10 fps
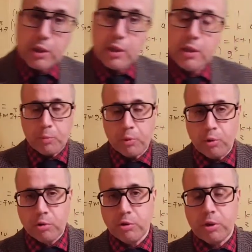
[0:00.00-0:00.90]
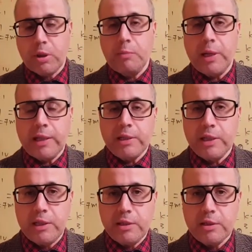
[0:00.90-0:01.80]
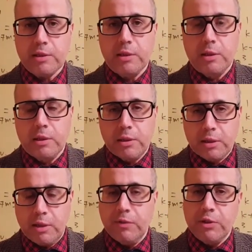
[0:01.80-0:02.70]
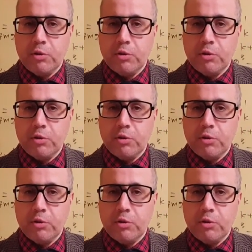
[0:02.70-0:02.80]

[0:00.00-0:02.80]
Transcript: uh, pop culture magazines TV